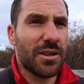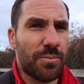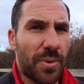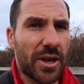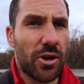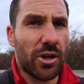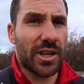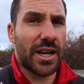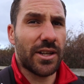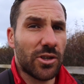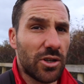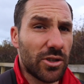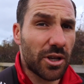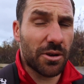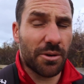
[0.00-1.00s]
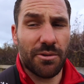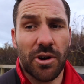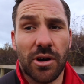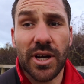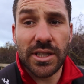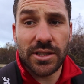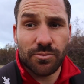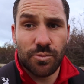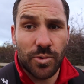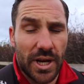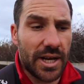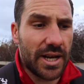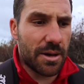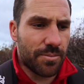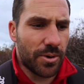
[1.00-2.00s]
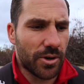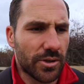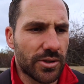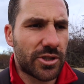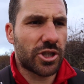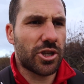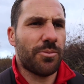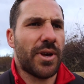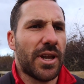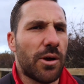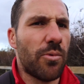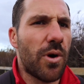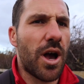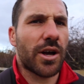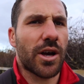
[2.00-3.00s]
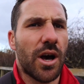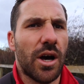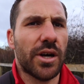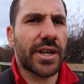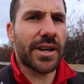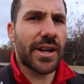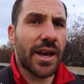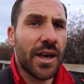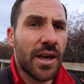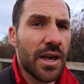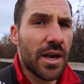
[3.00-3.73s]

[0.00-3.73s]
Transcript: the be all and end all, don't get me wrong, it's really important to me and I work hard at it.